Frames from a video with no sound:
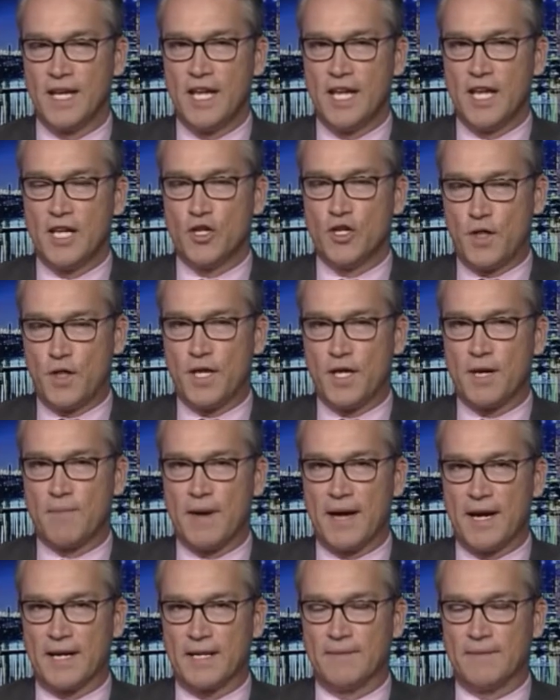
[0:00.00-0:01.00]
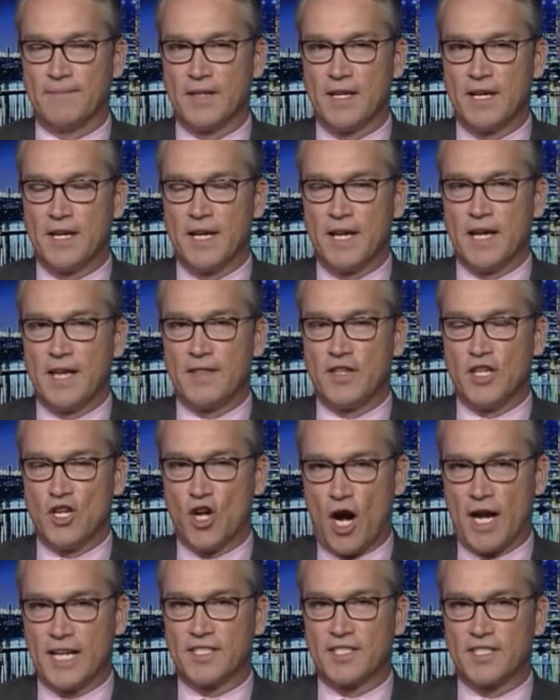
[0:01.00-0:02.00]
You think about it. The
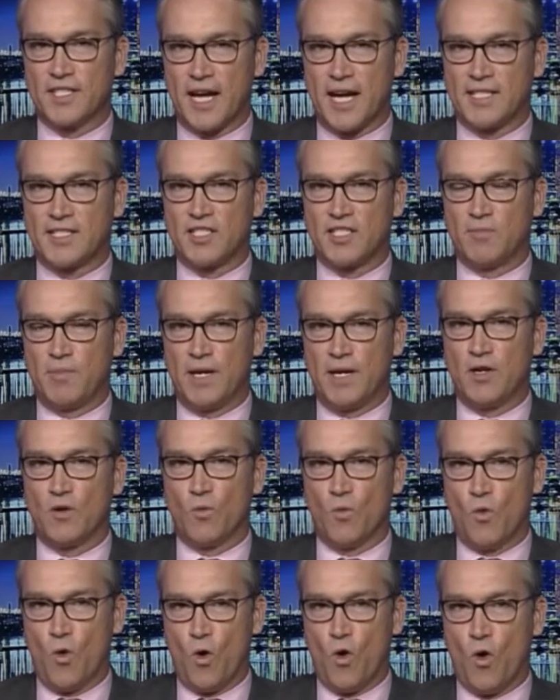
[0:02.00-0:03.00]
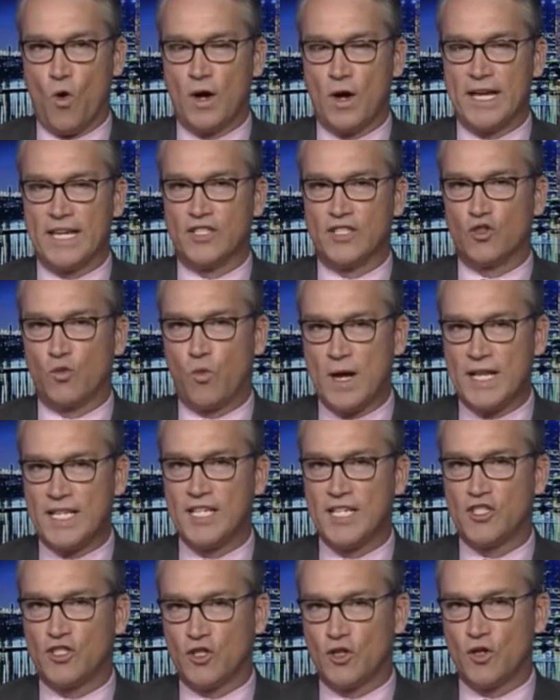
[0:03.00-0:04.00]
United States has been at war in
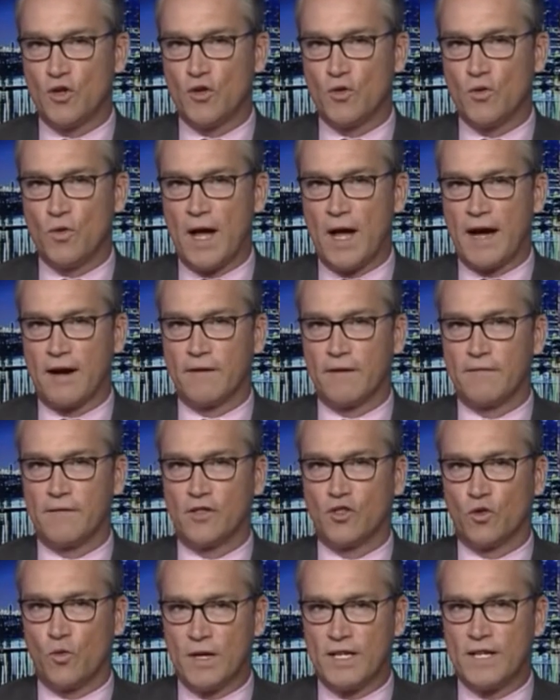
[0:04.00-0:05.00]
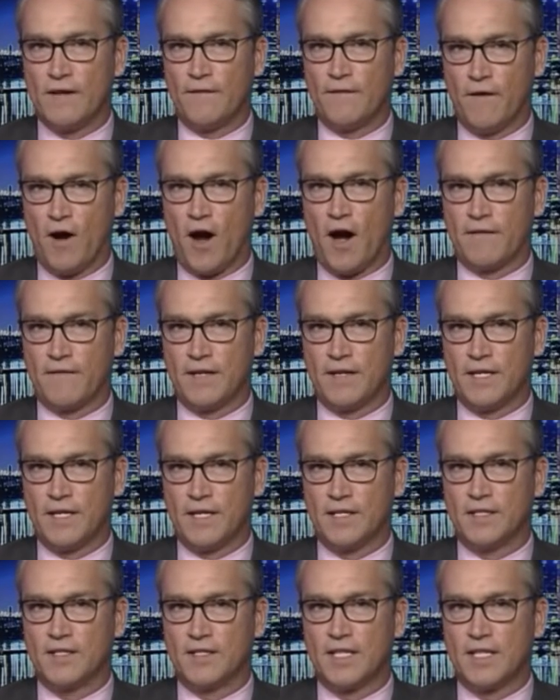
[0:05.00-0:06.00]
22 out of the 25
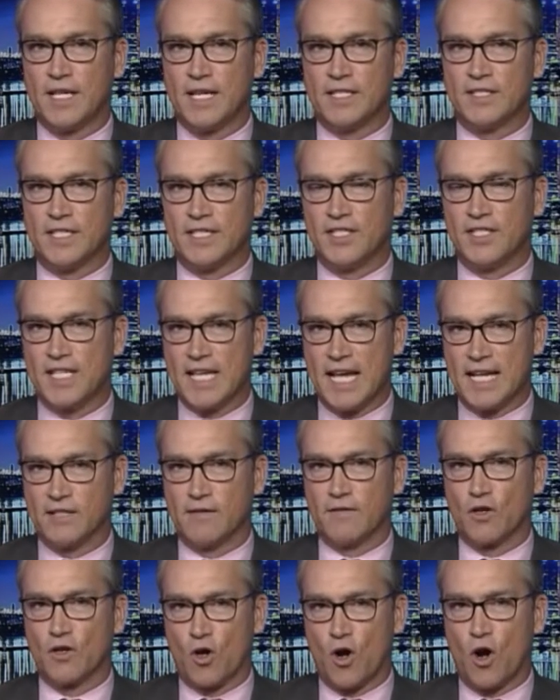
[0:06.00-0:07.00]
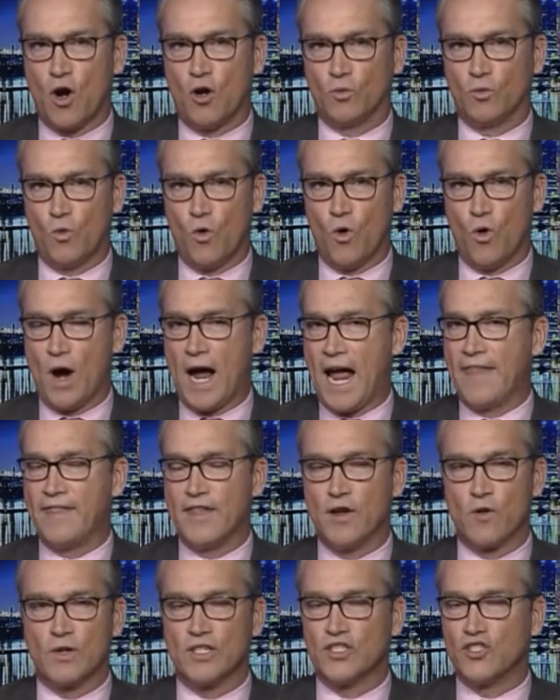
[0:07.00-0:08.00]
years since the end of the Cold War, and
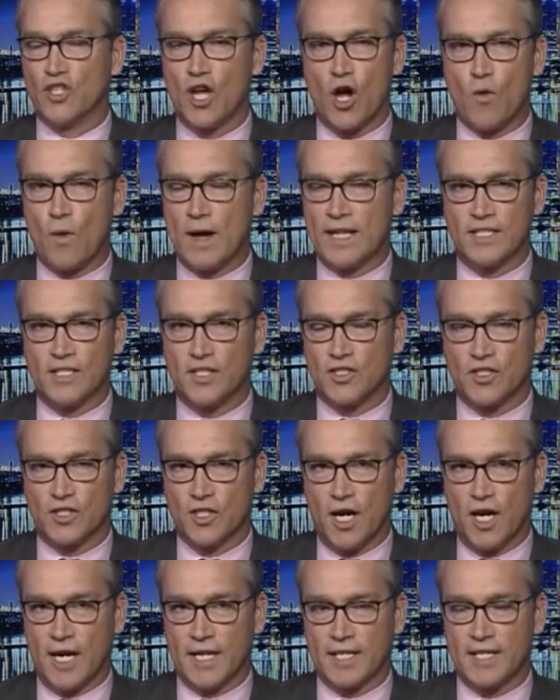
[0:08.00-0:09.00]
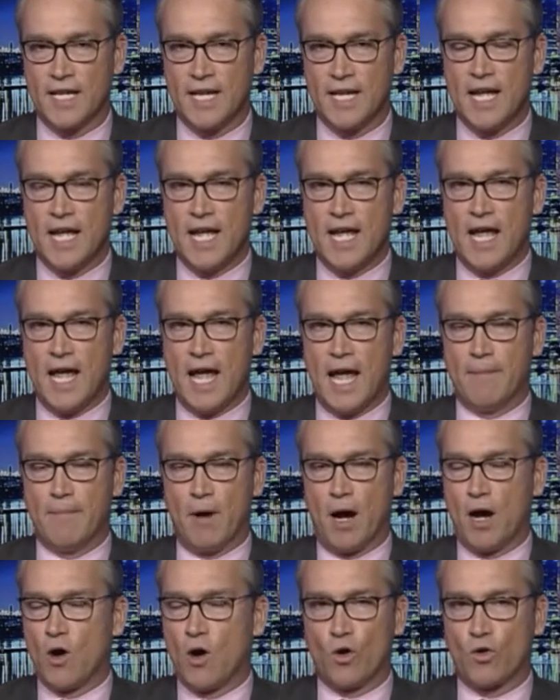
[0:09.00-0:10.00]
there is no end in sight. And
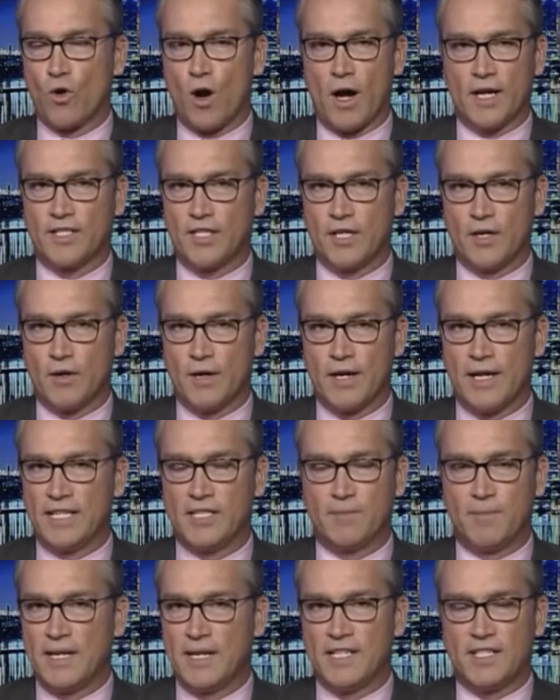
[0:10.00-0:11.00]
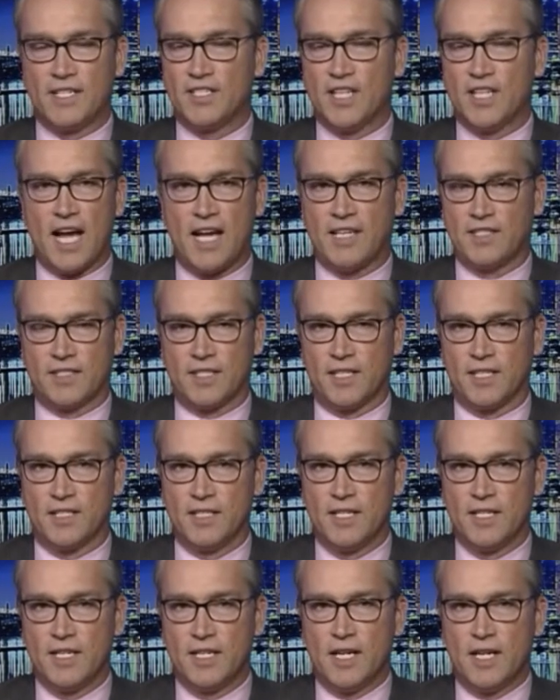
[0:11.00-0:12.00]
by all criteria, it's been a disaster.
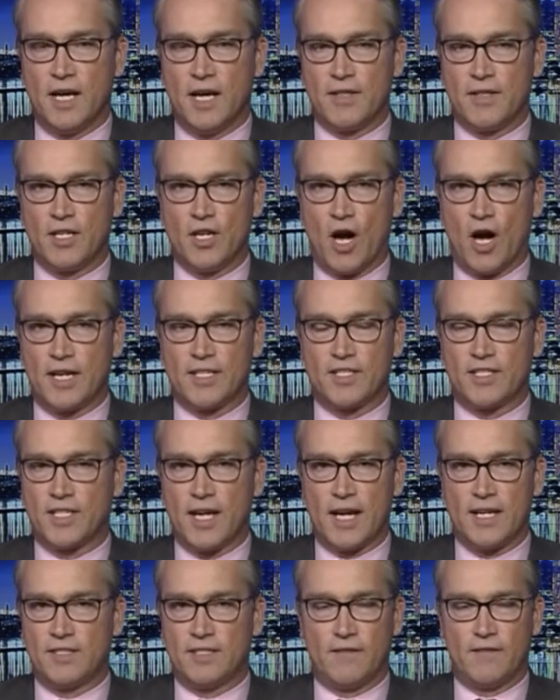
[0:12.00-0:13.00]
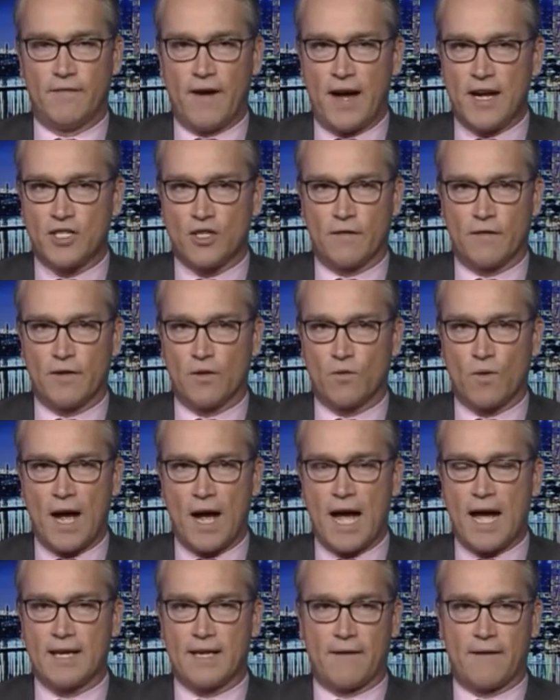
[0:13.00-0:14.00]
Uh, the United States' invasion of
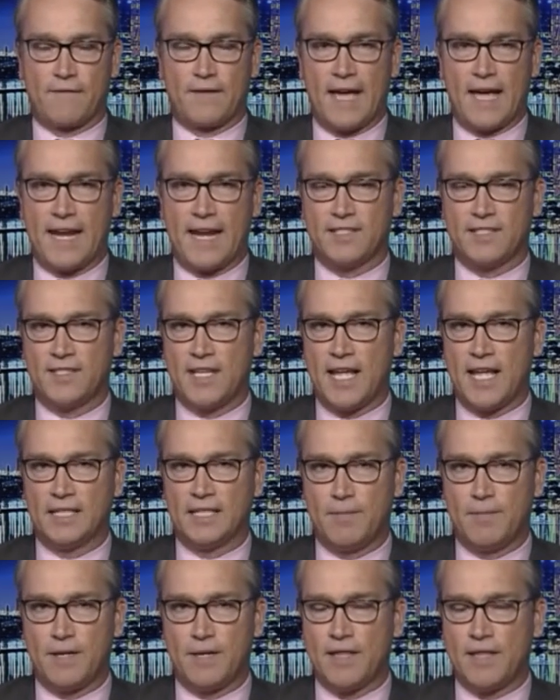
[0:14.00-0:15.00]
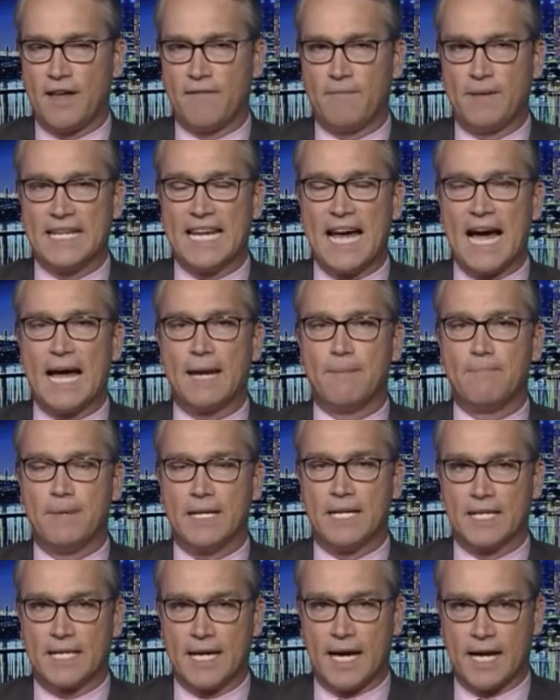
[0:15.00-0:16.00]
Iraq, Afghanistan, Libya, they've been
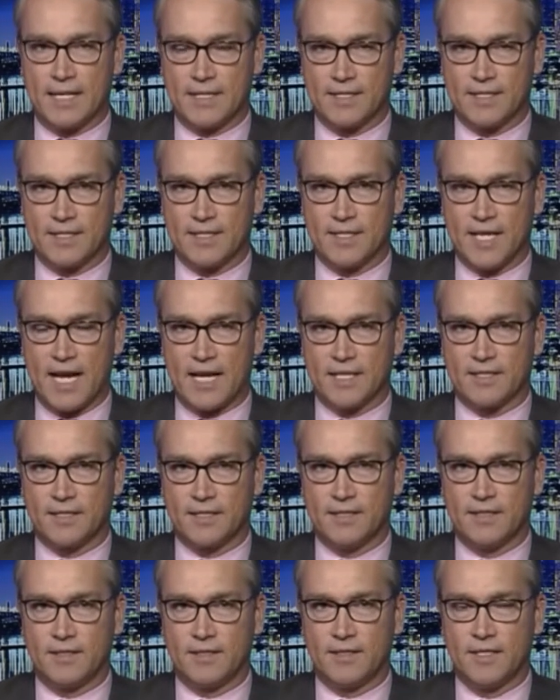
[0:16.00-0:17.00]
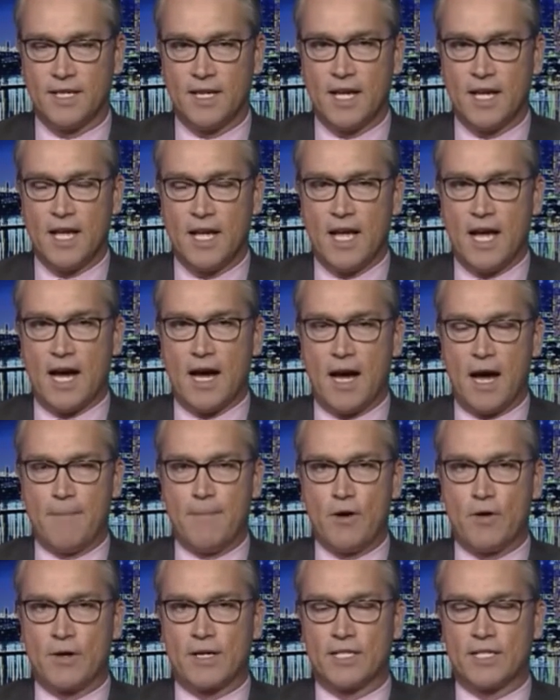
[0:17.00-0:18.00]
unmitigated disasters. Uh,
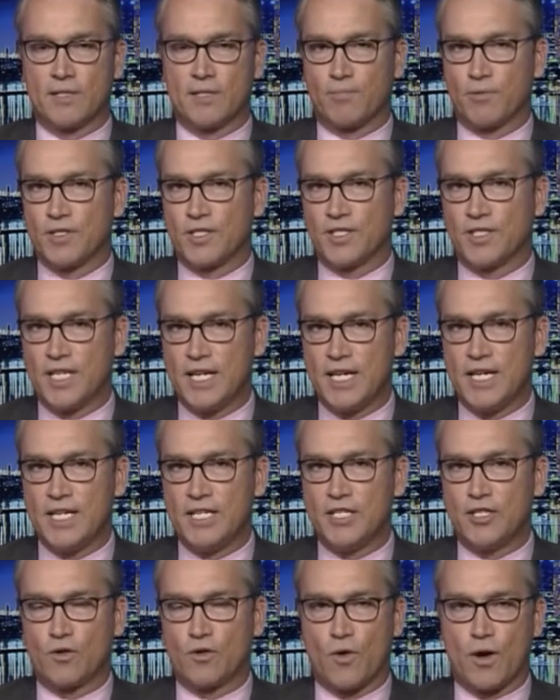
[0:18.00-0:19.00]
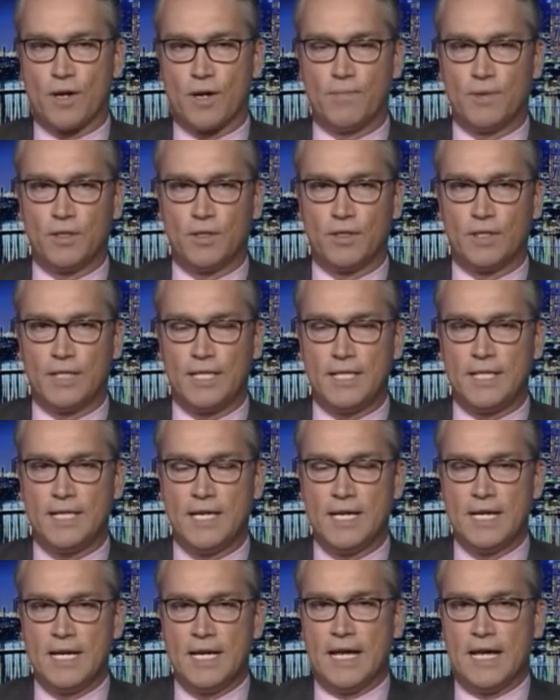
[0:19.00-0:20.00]
America's prestige, credibility,
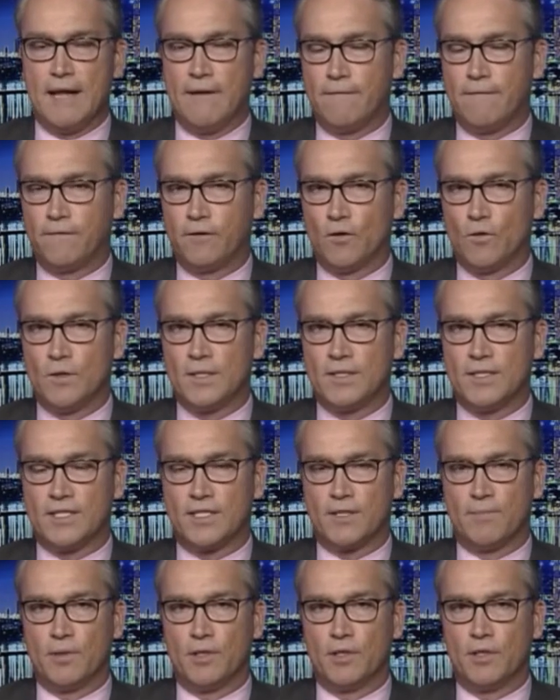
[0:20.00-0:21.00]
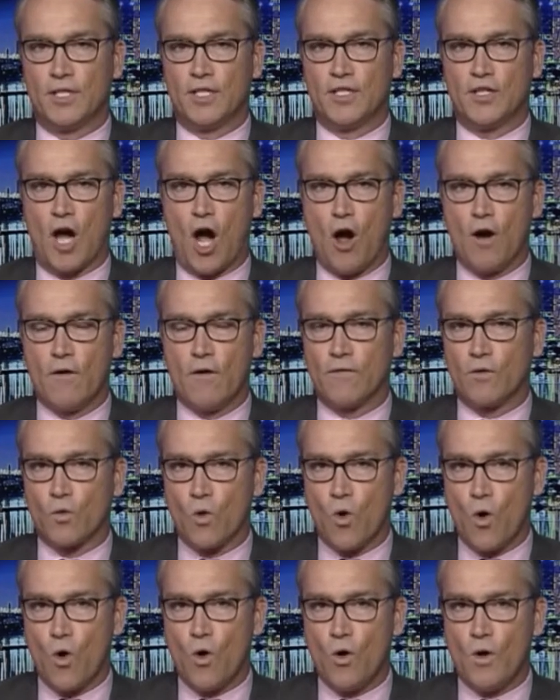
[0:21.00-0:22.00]
influence, its ability to
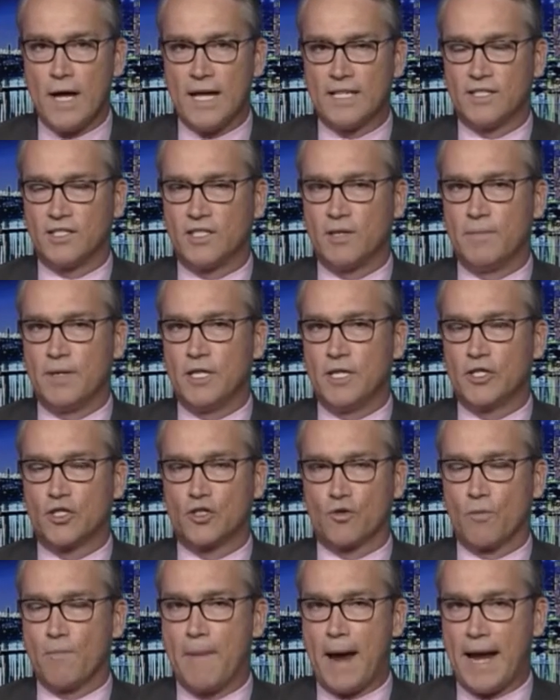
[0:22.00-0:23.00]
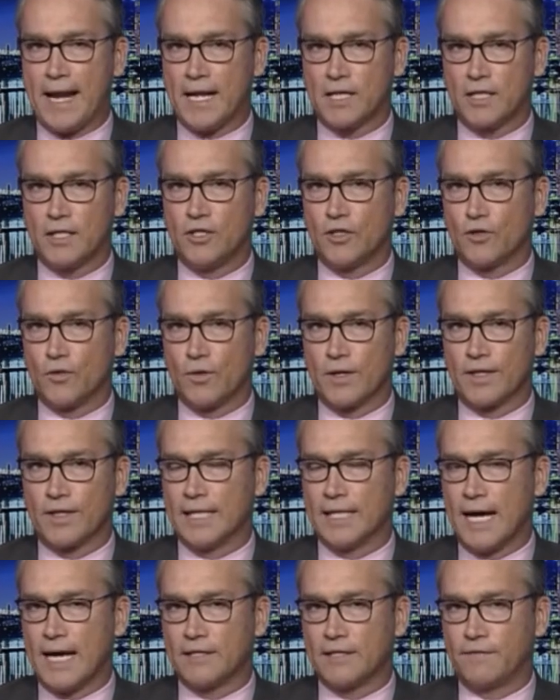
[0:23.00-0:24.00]
overall has diminished dramatically during the
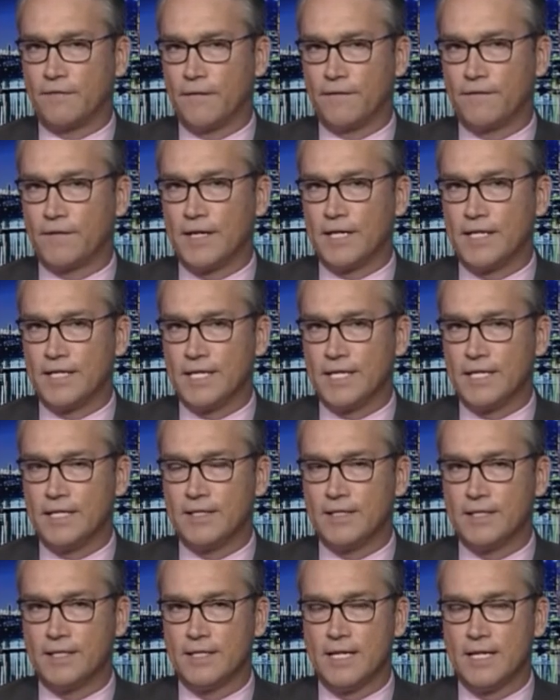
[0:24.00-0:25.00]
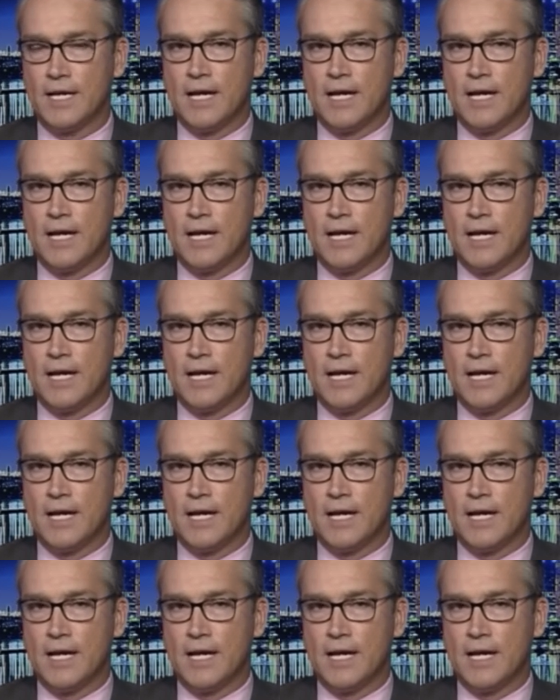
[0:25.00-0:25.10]
last 15 years.